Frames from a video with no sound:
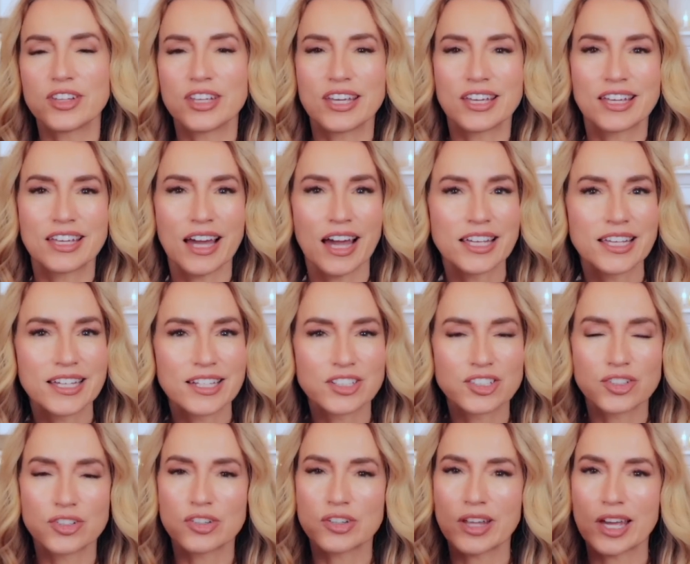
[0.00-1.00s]
It, I
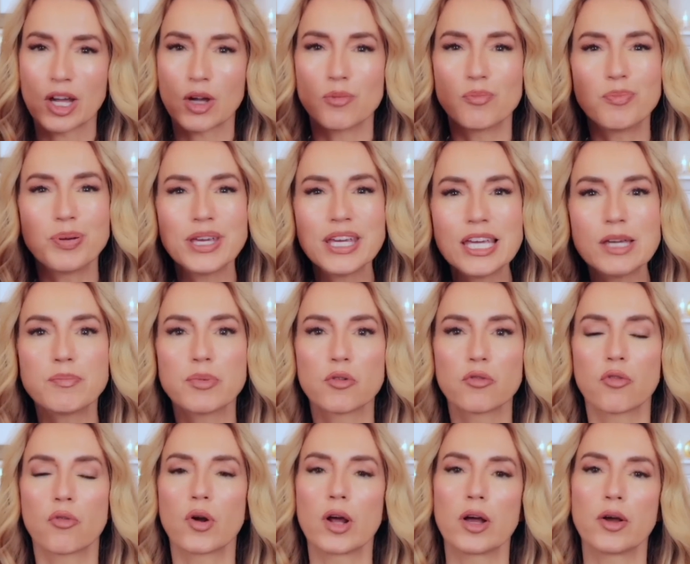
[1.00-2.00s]
get just like a peep
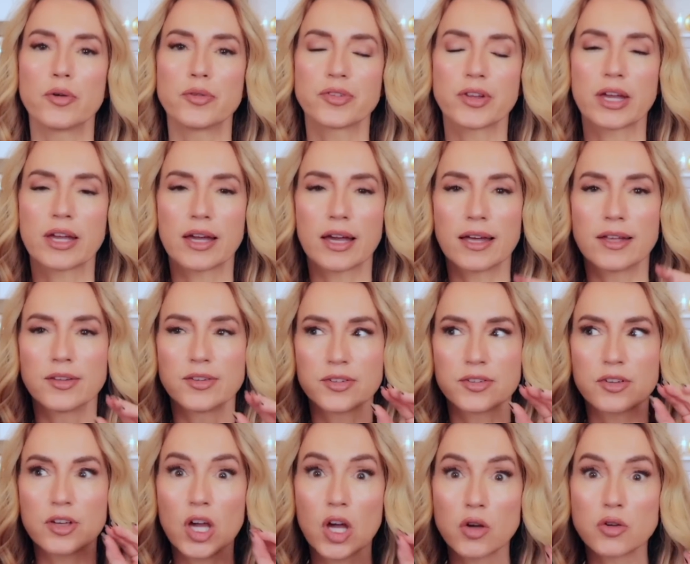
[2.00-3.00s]
of rose, like a
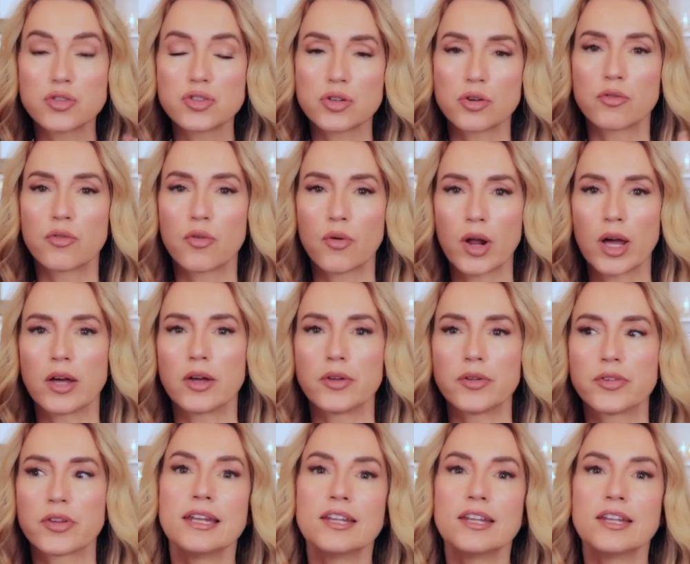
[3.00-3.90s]
skosh of rose,